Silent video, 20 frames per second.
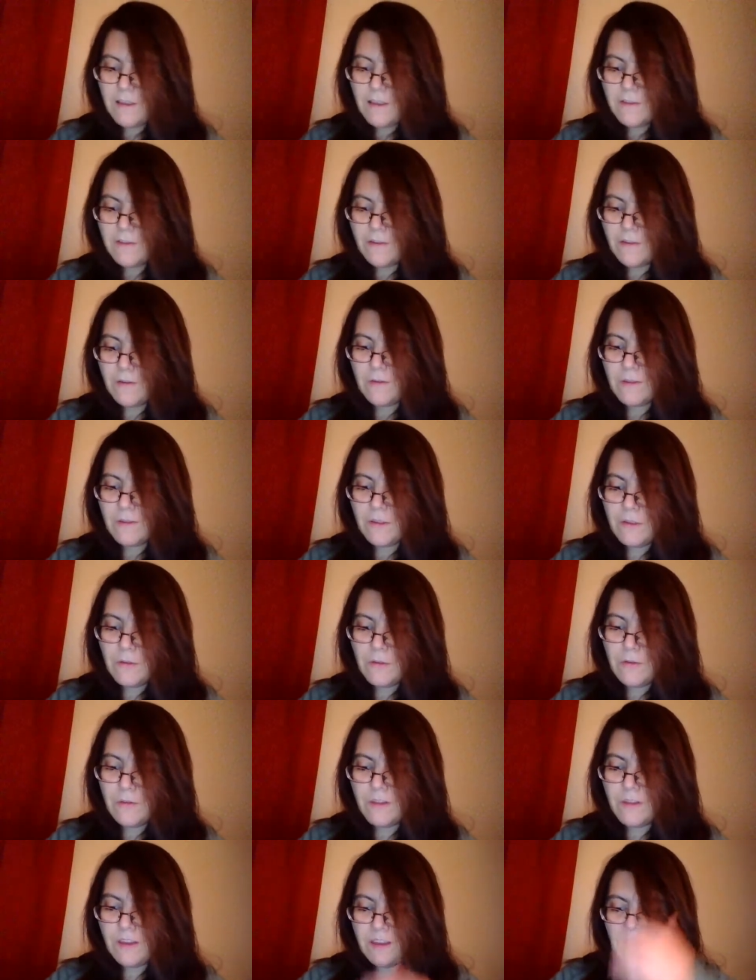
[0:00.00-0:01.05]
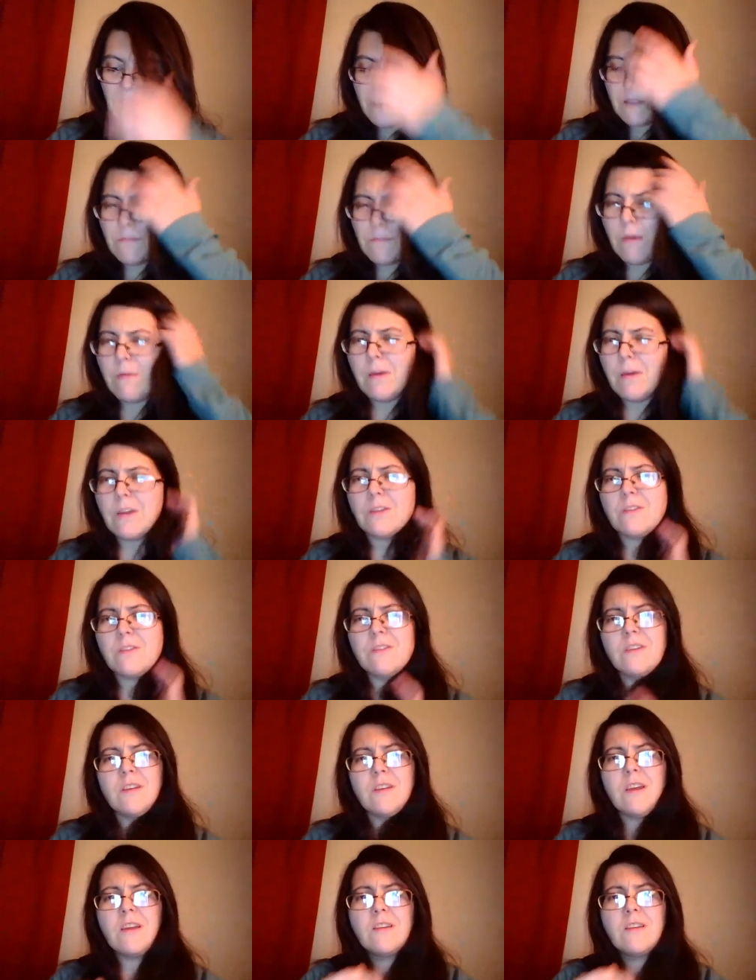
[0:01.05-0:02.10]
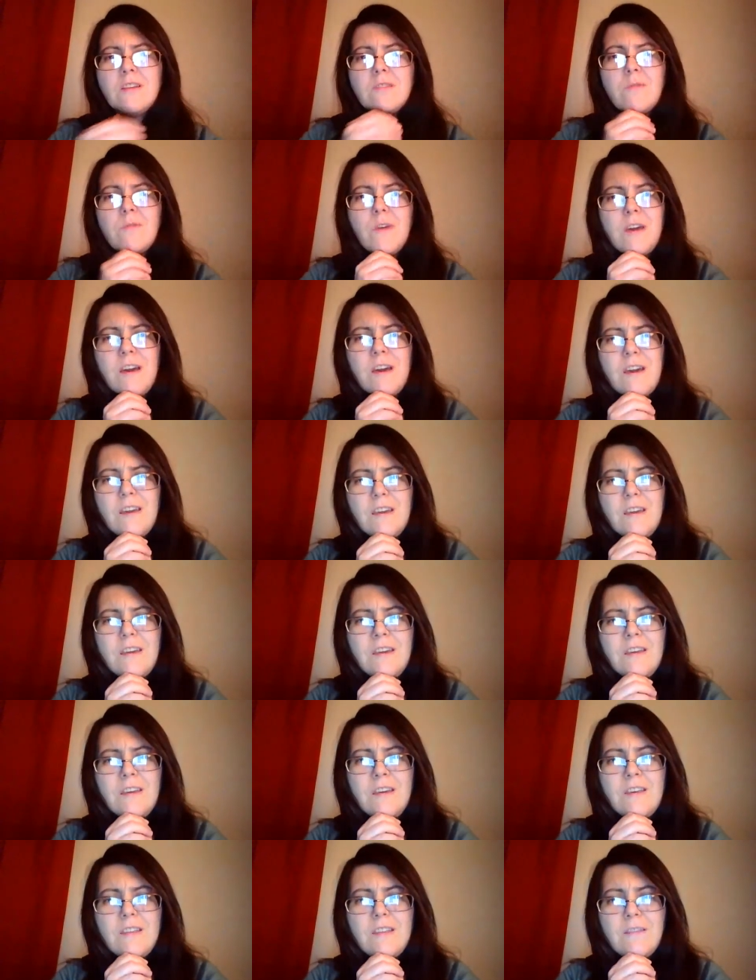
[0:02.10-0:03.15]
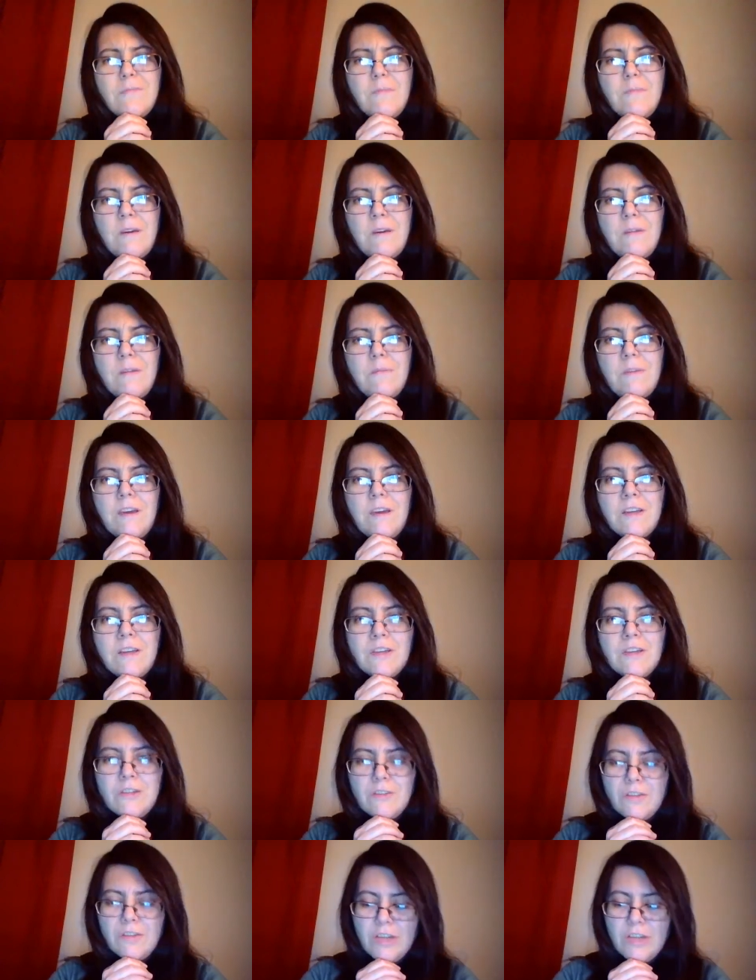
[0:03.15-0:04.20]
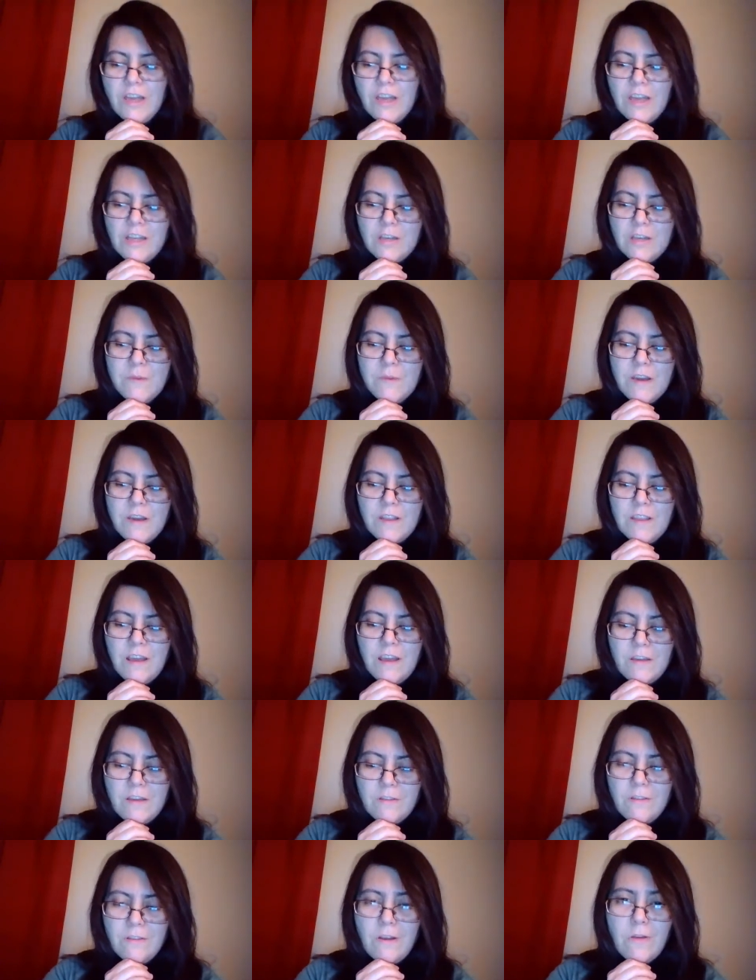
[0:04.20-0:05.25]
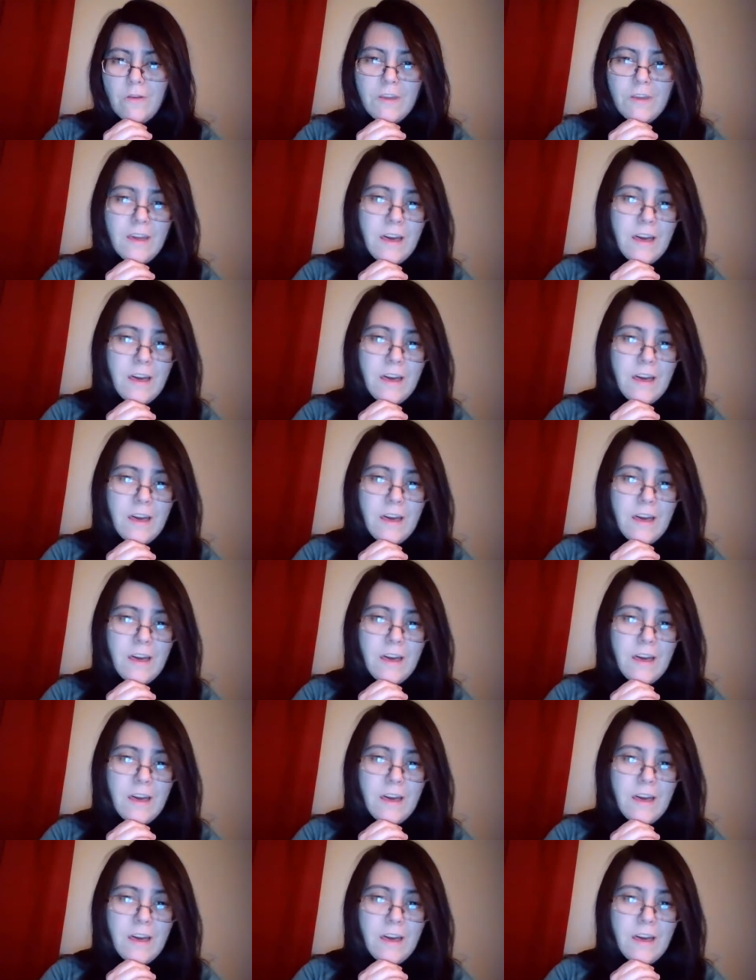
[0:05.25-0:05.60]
So you're thinking, maybe I should change the way I eat. Maybe I should change my dietary